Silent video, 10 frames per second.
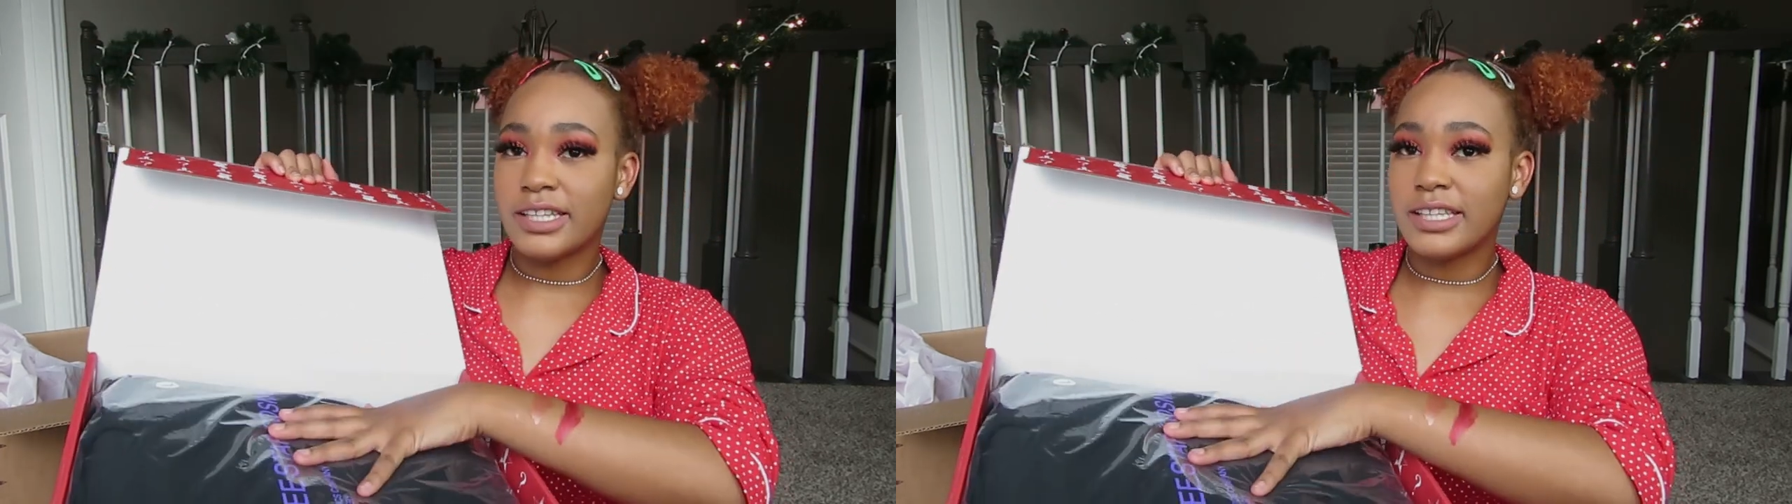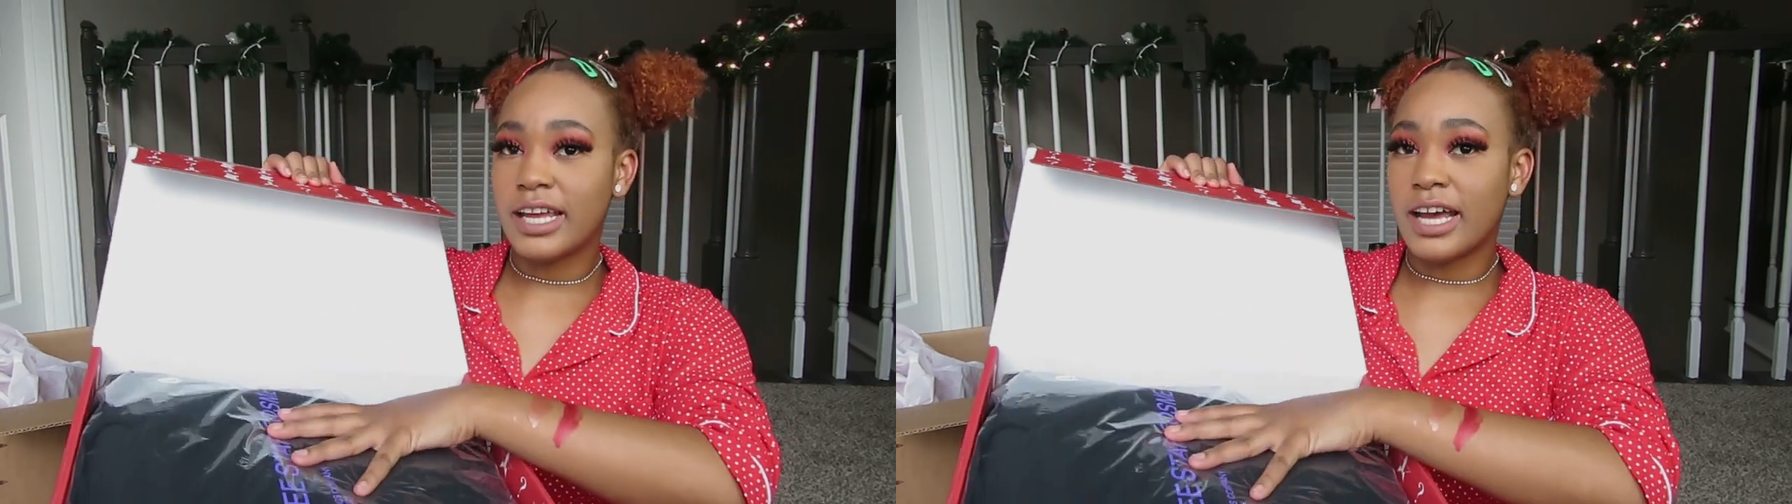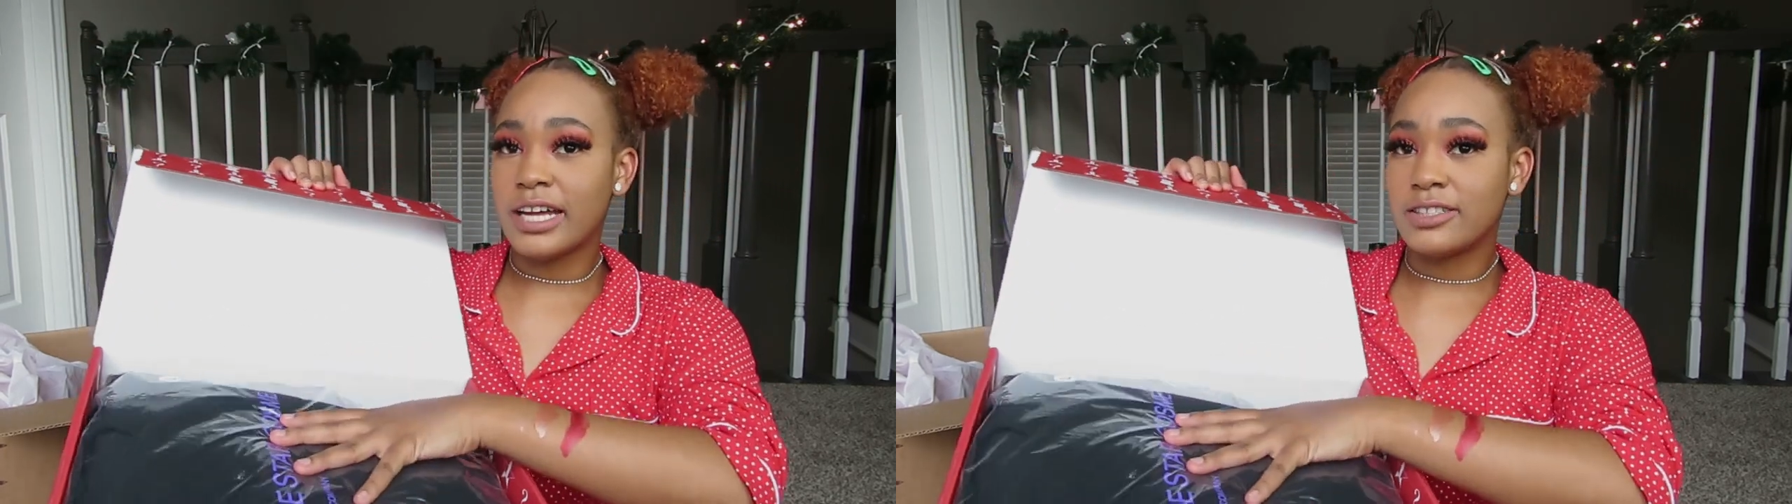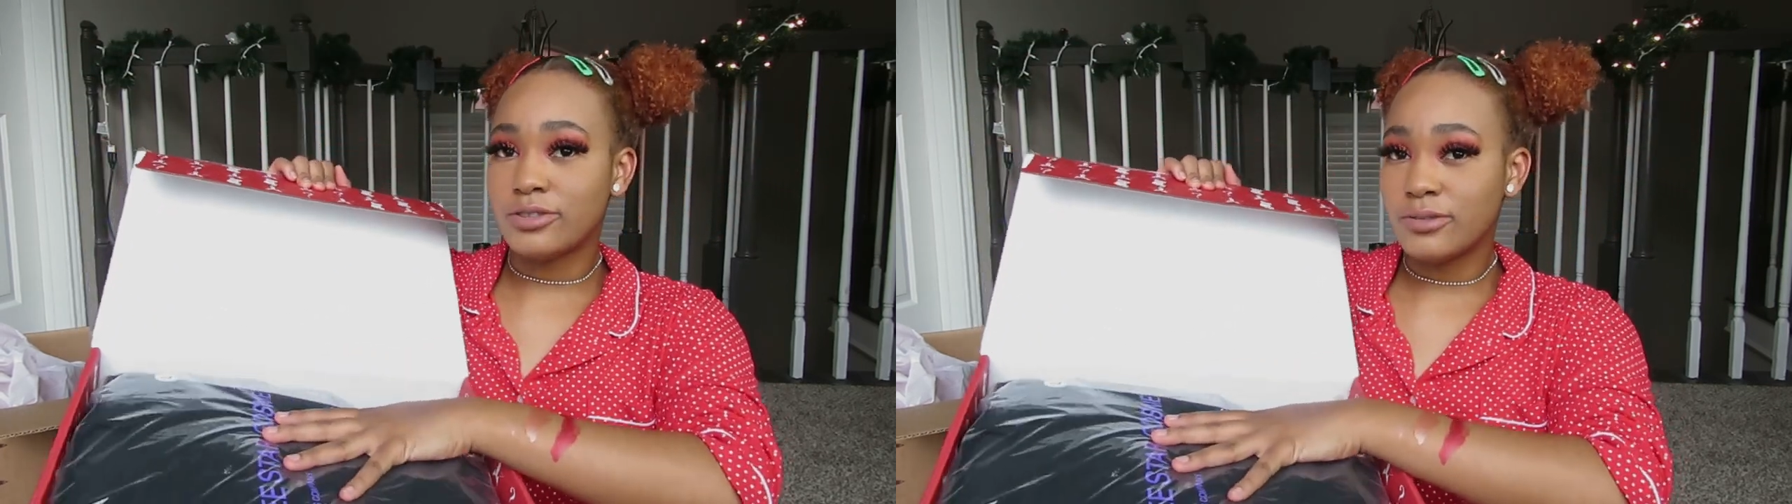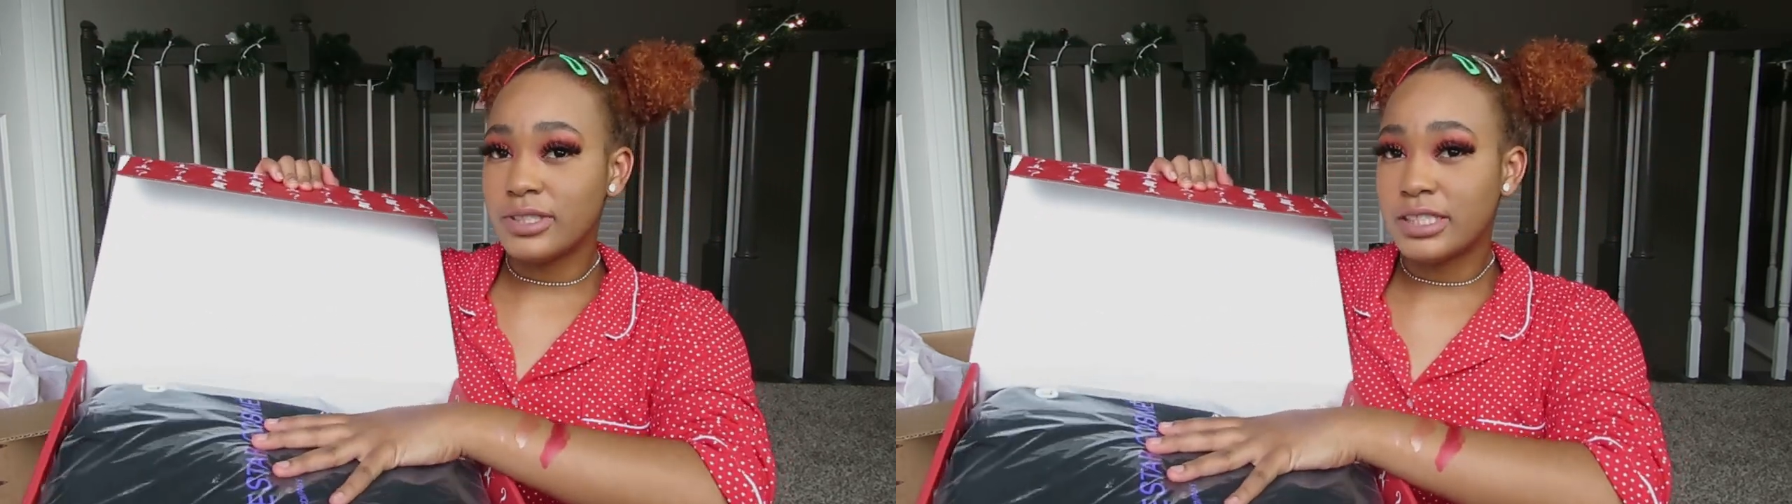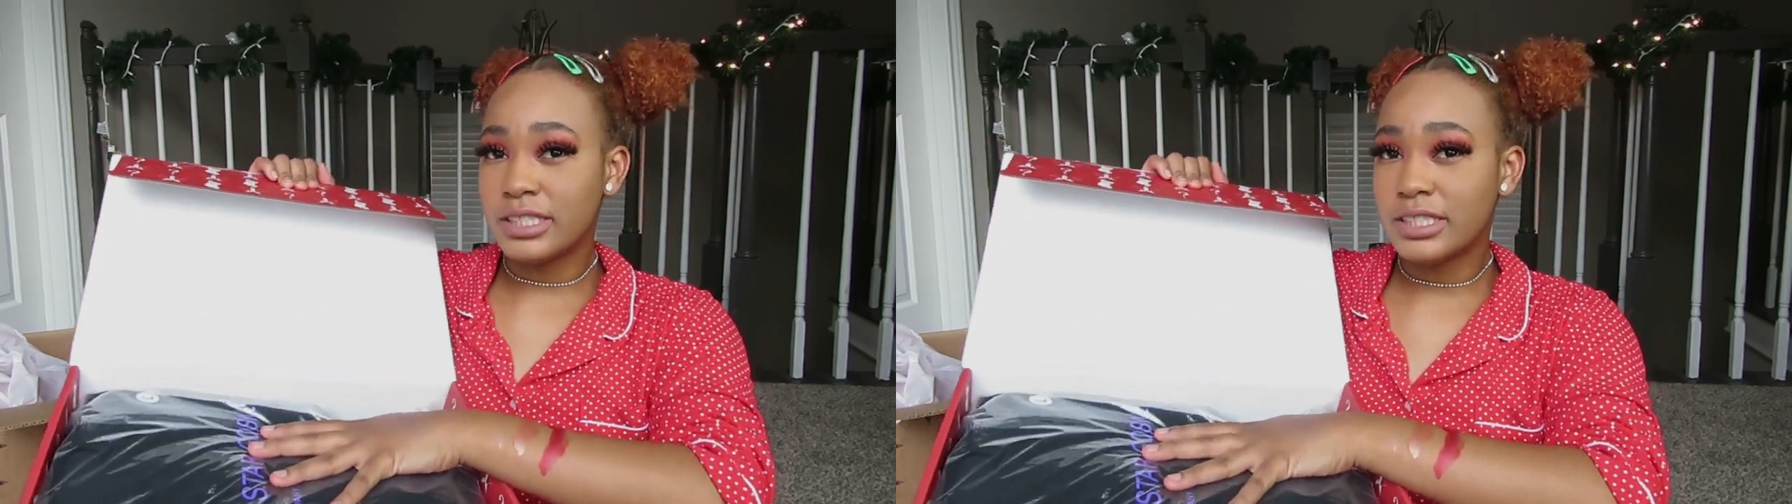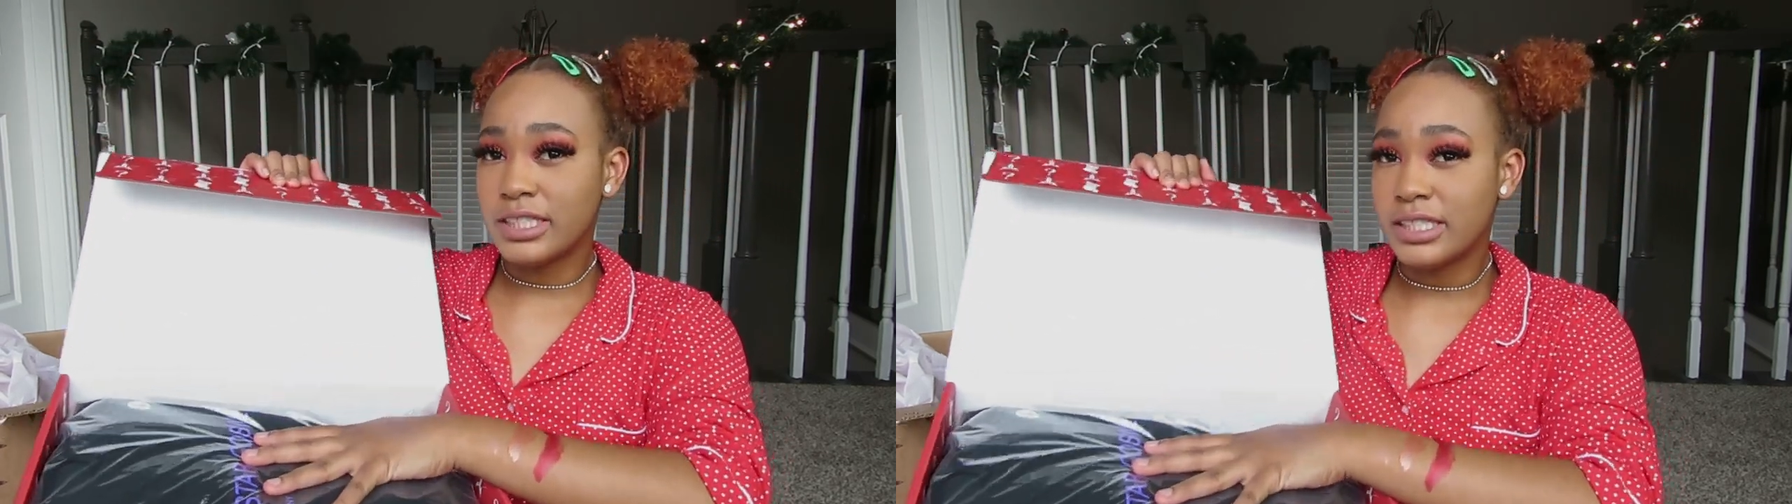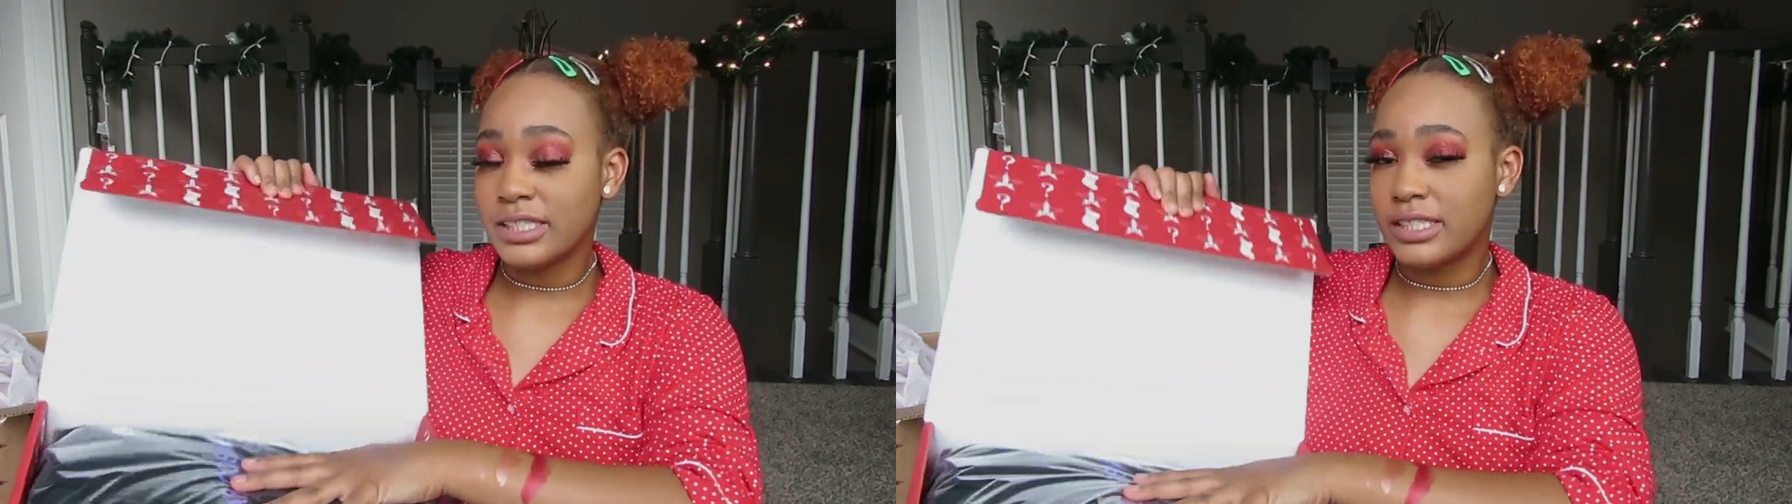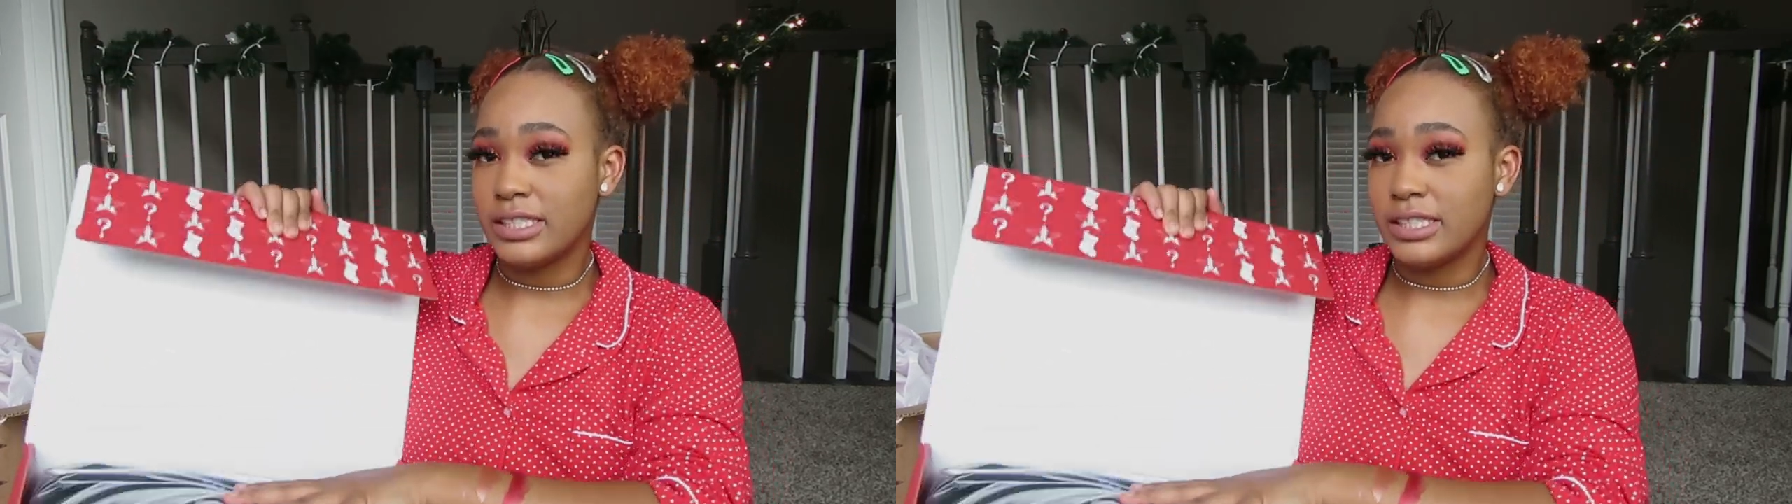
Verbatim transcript: thing that I do see is